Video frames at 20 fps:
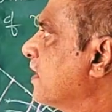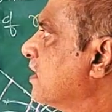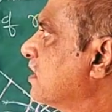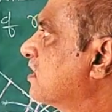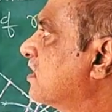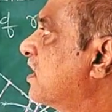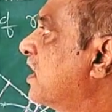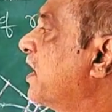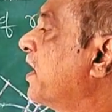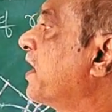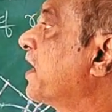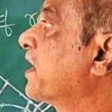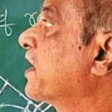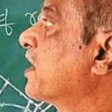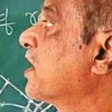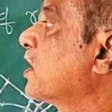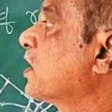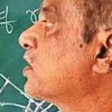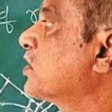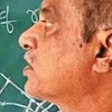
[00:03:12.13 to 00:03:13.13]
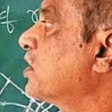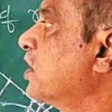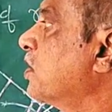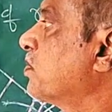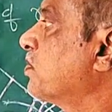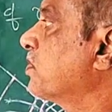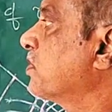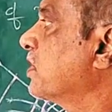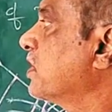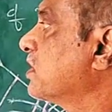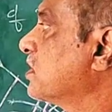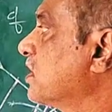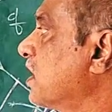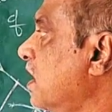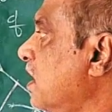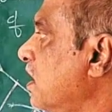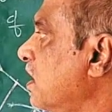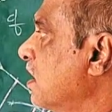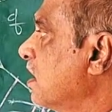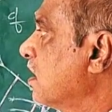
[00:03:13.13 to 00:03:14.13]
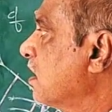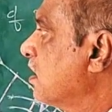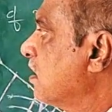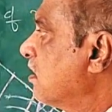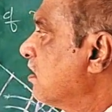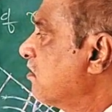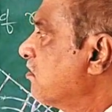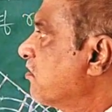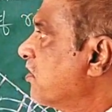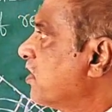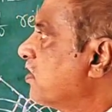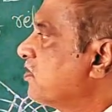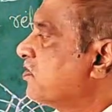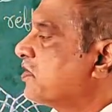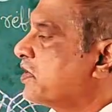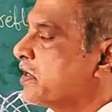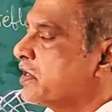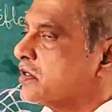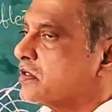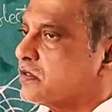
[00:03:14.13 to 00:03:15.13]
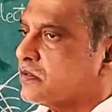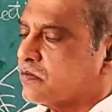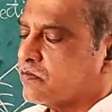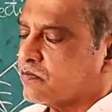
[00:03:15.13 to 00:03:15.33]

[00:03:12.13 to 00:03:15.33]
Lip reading: Cylindrical shape is the wavefront.